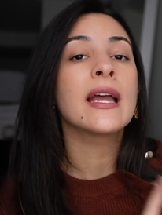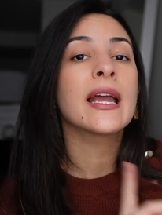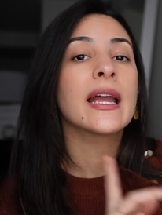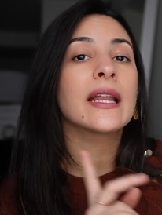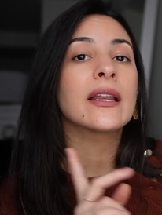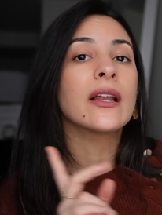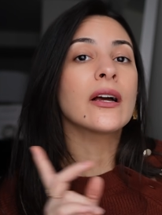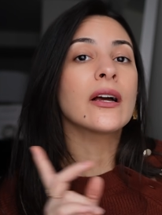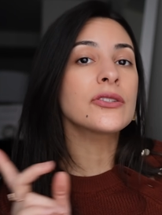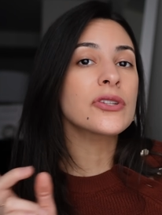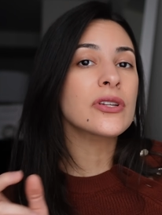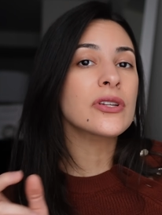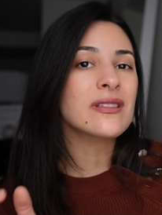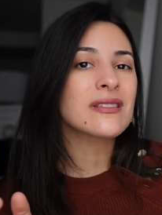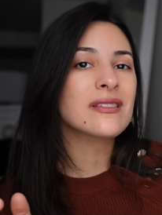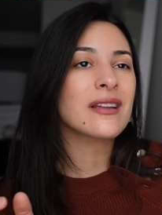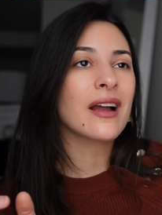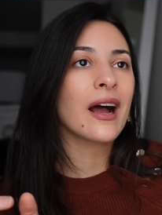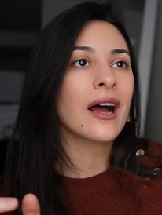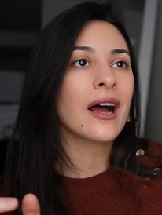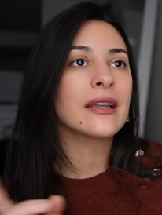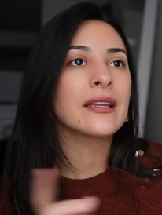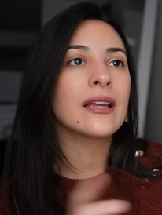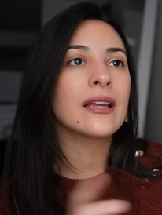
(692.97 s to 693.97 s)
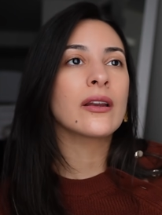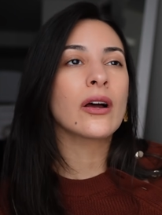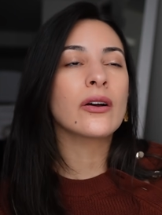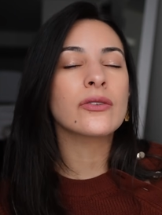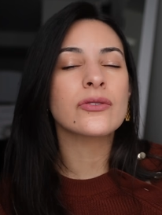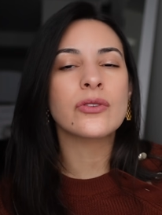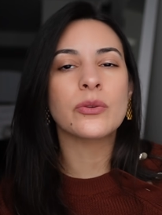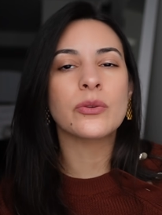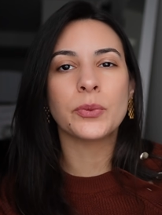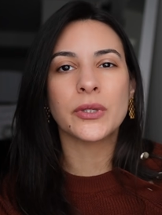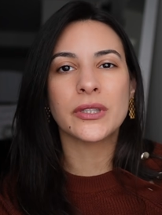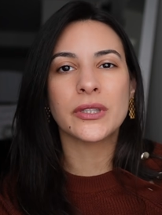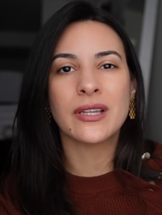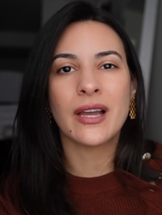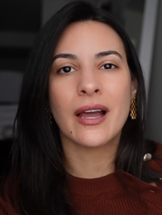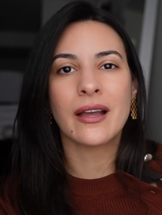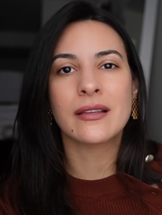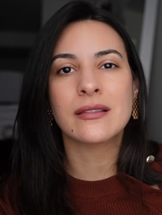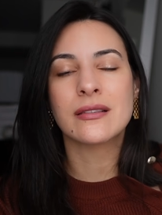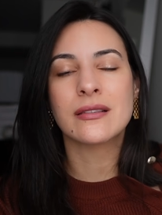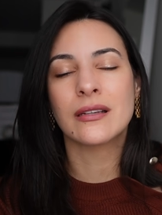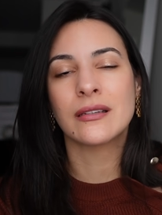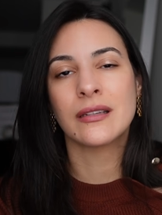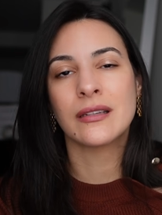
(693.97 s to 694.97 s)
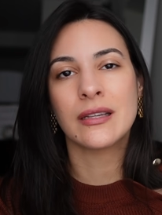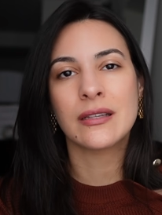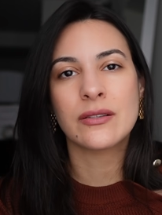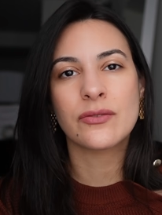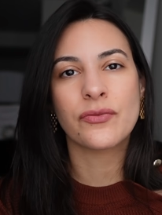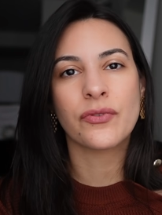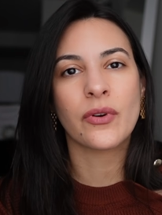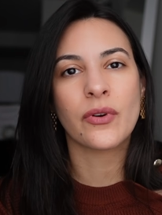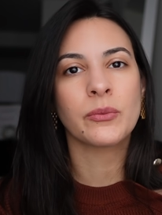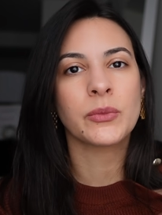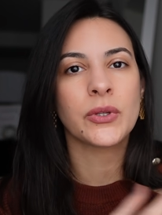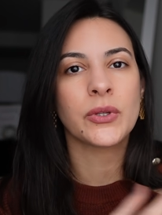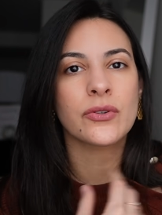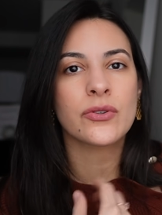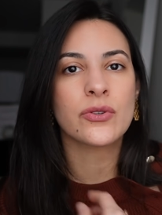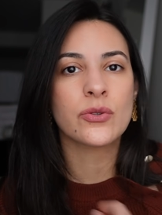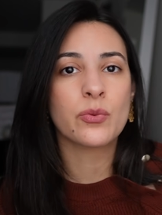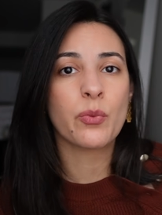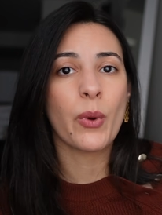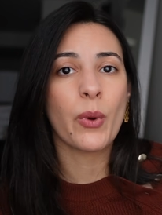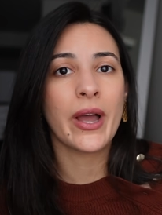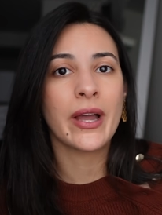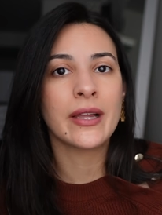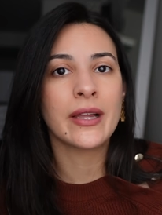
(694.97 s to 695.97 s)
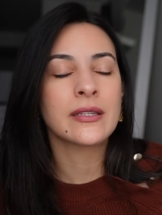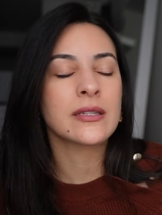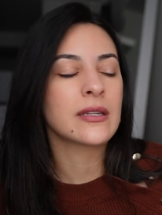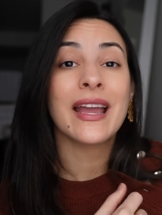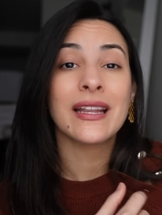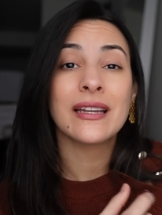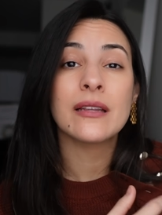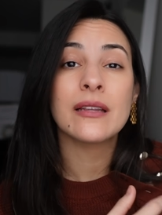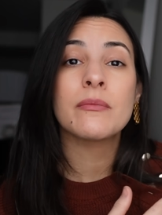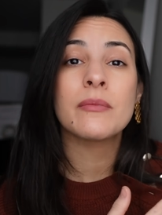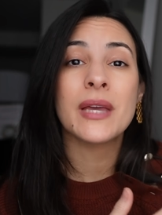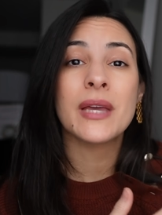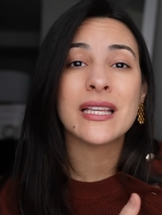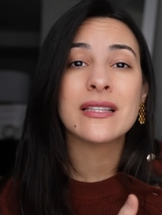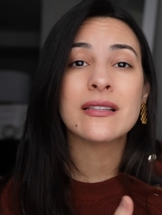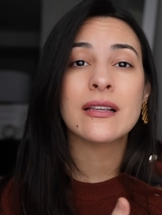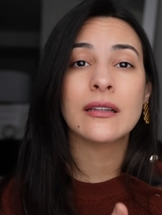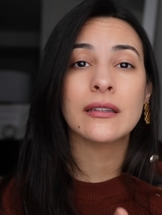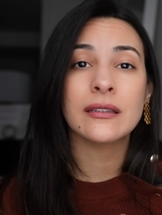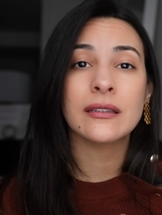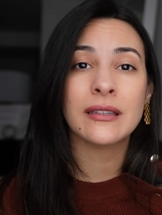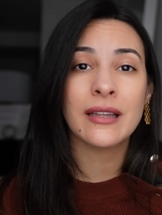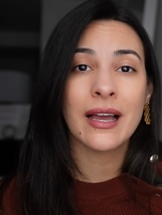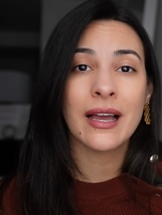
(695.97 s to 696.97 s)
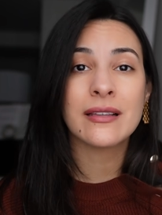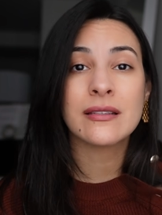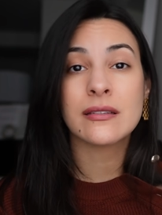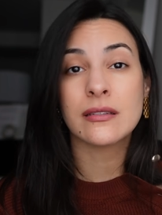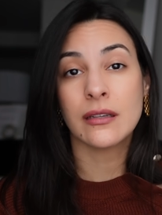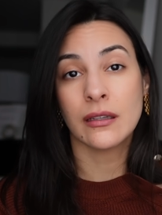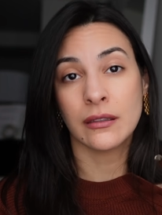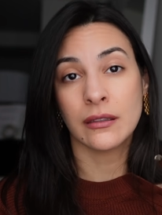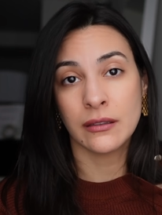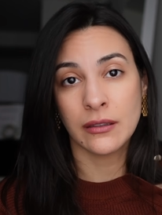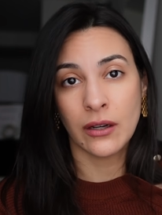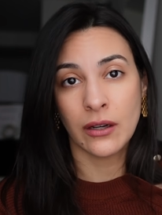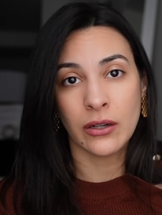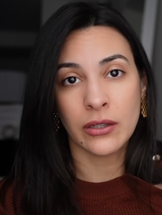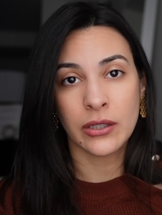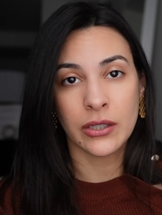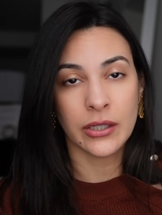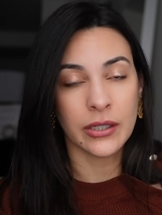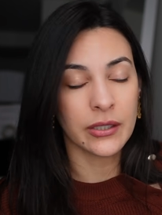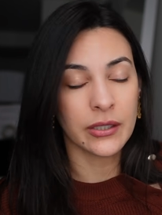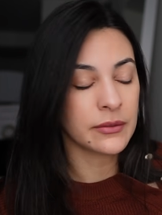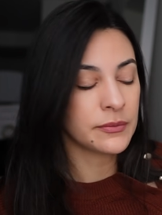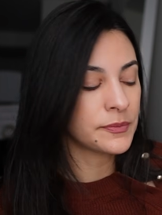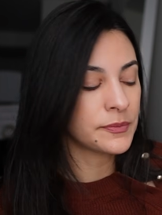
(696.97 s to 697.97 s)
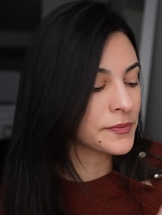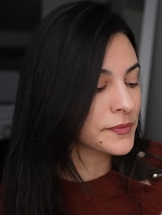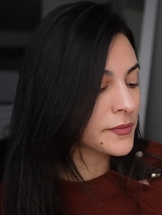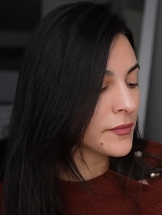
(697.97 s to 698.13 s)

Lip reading: And not just that, it also protects the knits from your sweat and it makes it last longer.